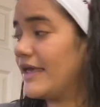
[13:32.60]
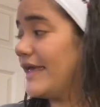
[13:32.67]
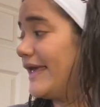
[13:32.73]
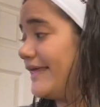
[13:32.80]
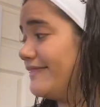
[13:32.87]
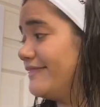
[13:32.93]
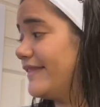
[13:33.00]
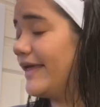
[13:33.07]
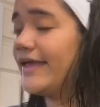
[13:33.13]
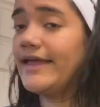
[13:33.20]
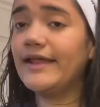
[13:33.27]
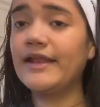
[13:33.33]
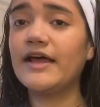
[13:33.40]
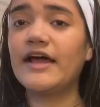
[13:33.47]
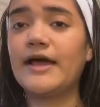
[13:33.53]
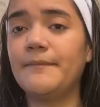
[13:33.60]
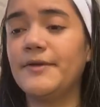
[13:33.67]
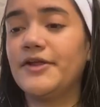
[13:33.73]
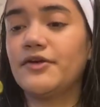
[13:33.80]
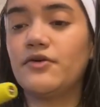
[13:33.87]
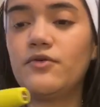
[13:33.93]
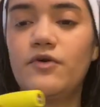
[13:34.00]
And then I'm going
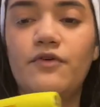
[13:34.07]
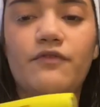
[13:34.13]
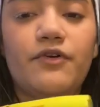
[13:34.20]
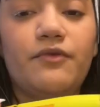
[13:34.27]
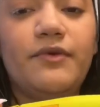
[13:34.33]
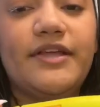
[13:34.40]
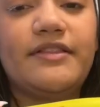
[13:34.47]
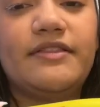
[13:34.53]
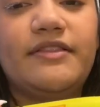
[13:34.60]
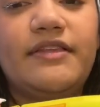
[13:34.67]
to go over with